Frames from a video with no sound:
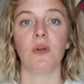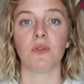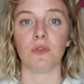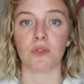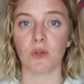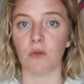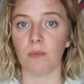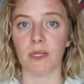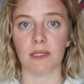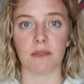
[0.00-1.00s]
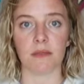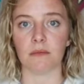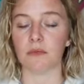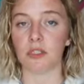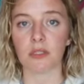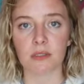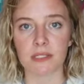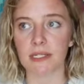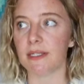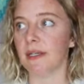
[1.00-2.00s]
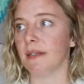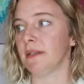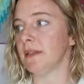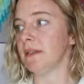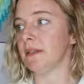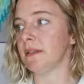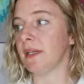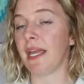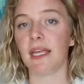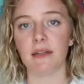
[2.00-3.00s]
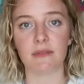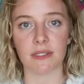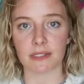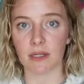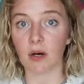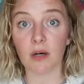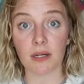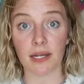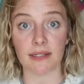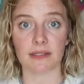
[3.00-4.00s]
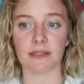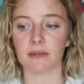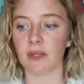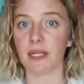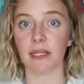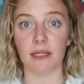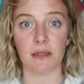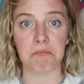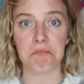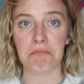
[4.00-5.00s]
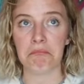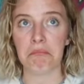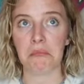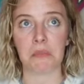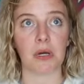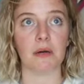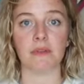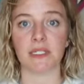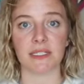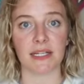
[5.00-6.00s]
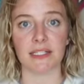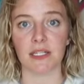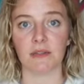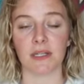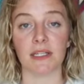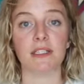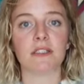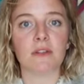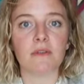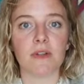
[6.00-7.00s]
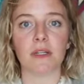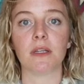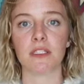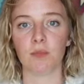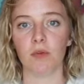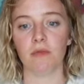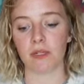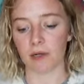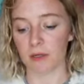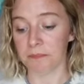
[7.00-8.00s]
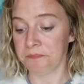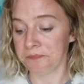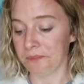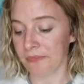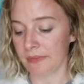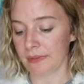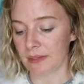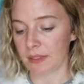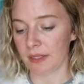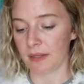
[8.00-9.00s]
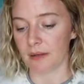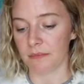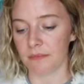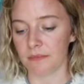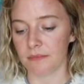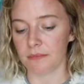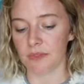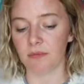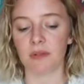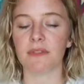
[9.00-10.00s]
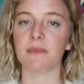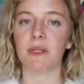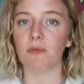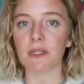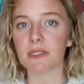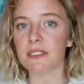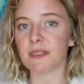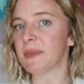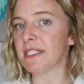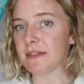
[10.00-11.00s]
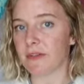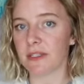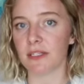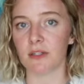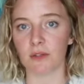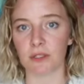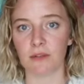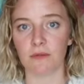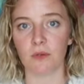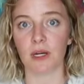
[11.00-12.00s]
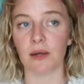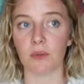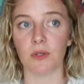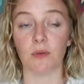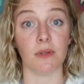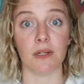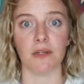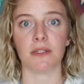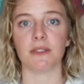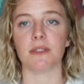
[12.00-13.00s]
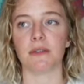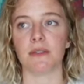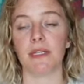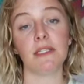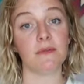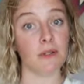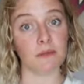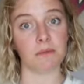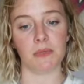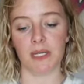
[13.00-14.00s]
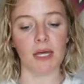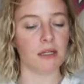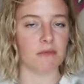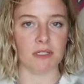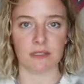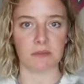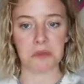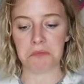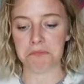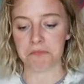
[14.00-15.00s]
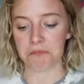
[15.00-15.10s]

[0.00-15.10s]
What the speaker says: so many, you know, jersey and canvas, all kinds of stuff, any of the designs that you like. It's so fun. Spoonflower. So if you have something really specific that you're looking for, I would go there. It's fun, not unreasonable.